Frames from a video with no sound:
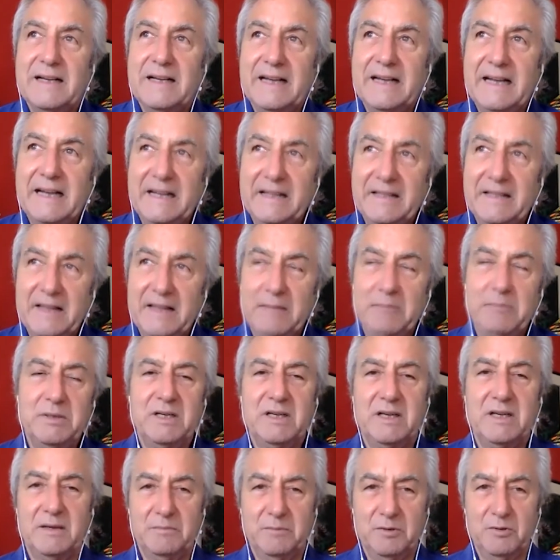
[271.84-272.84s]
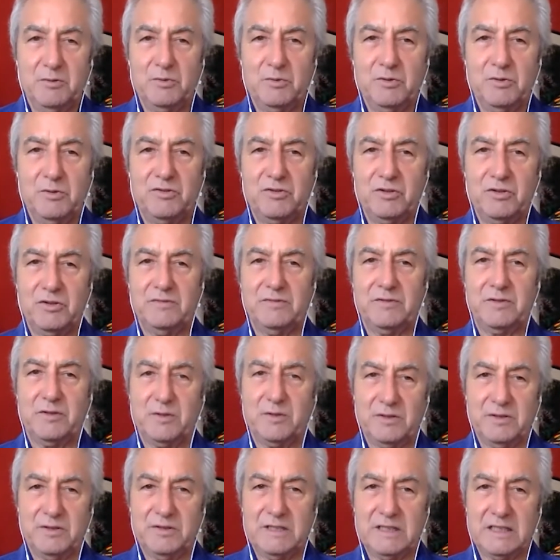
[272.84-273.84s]
And that became the reserve
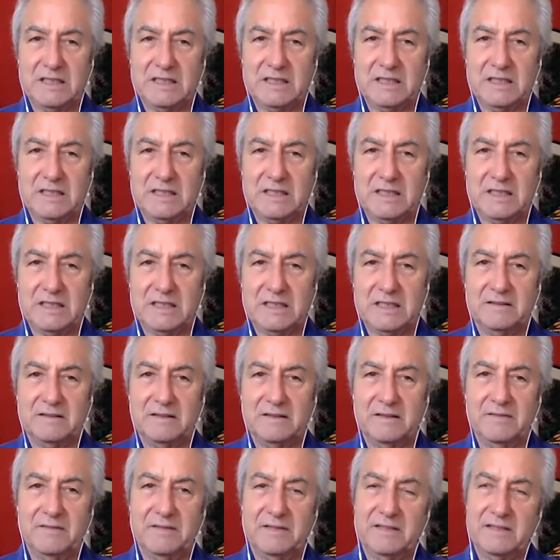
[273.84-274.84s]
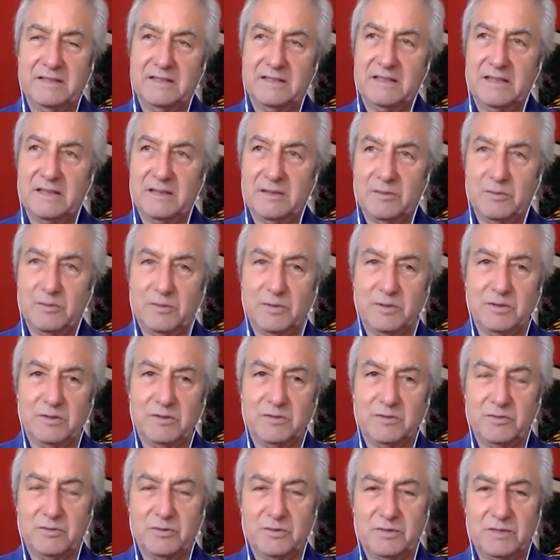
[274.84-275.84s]
currency of the entire
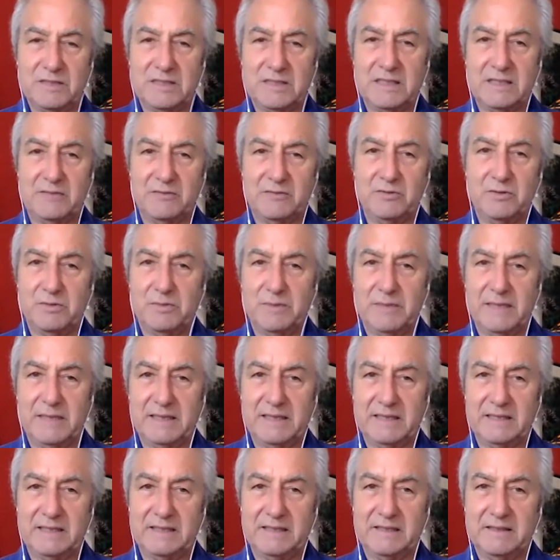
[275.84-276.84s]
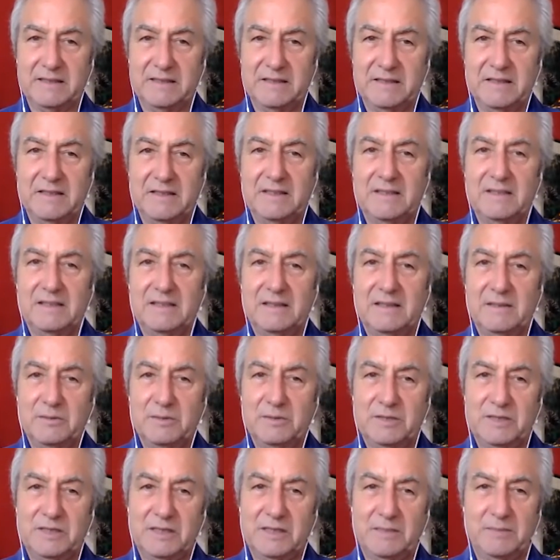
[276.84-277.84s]
world through the central banks. That
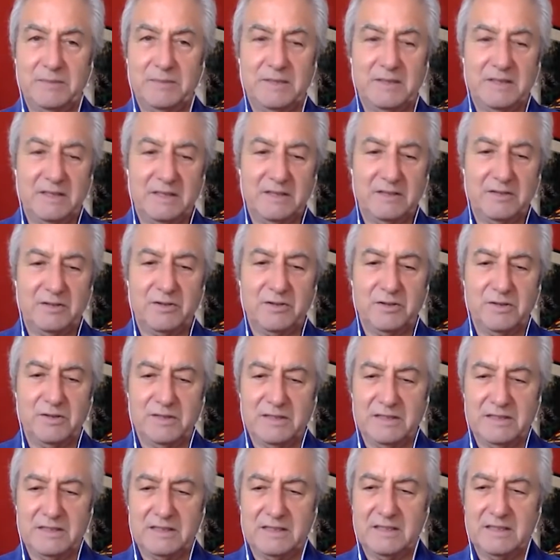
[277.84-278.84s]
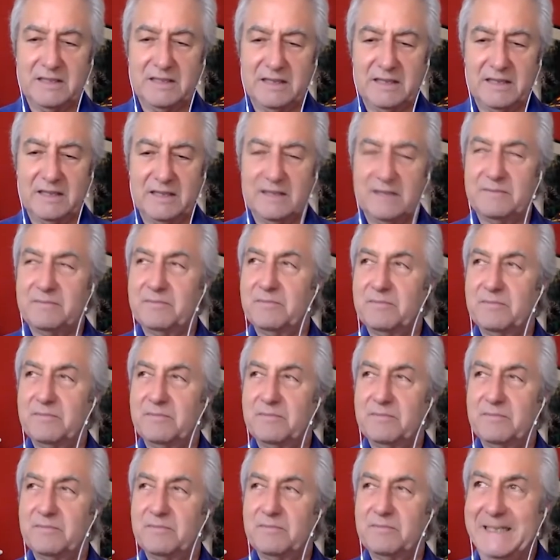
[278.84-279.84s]
was something that occurred at
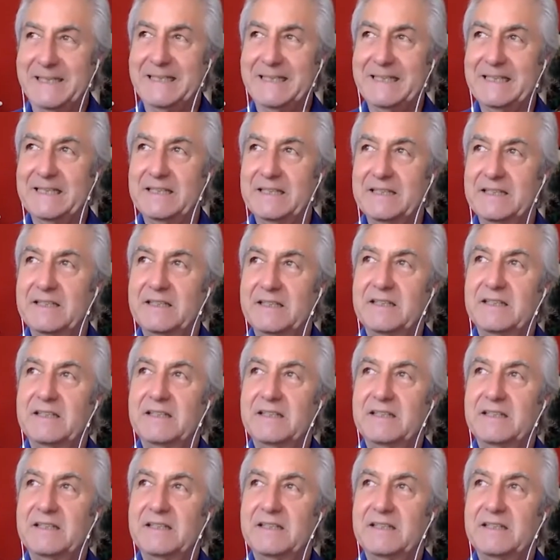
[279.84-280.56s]
a meeting